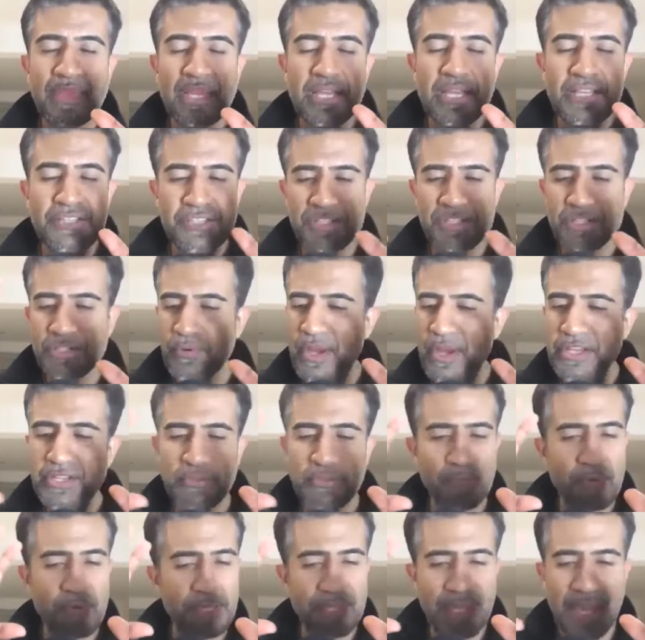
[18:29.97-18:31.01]
a
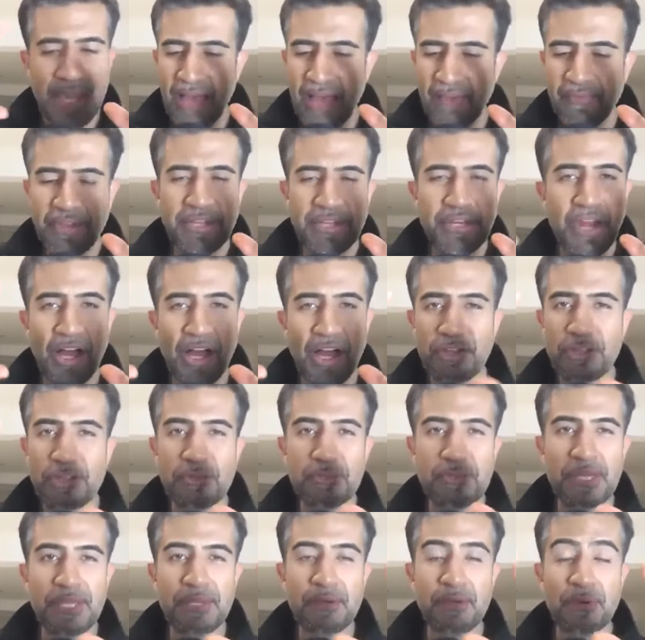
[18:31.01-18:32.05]
situation where they're having an
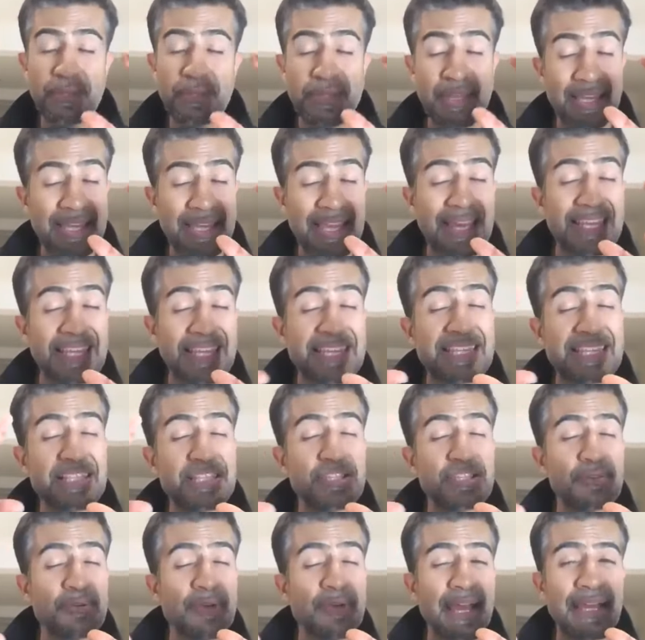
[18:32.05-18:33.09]
argument or they're getting
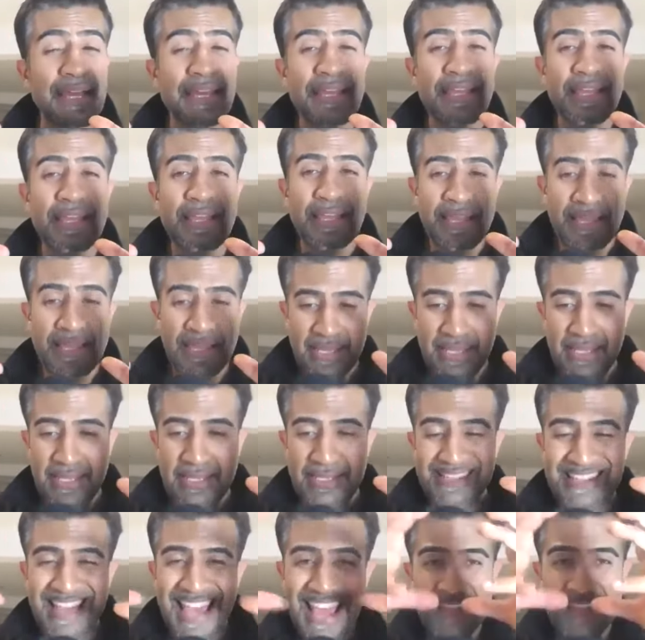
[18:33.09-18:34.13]
into a
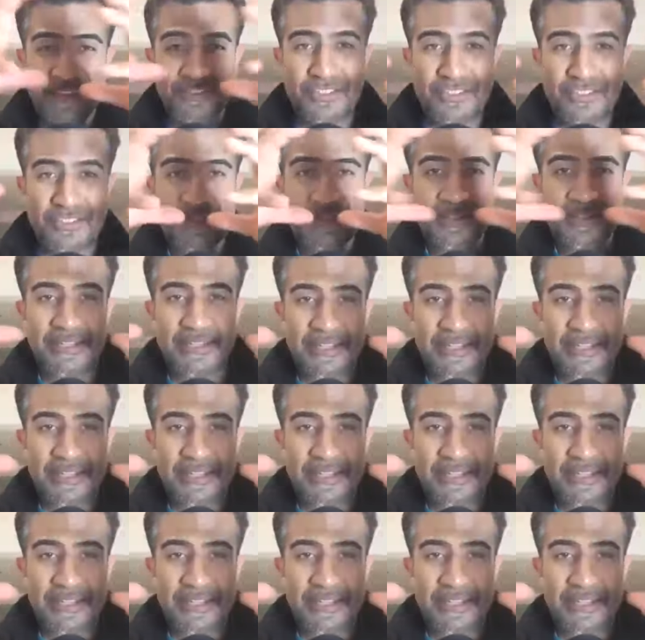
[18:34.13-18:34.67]
tense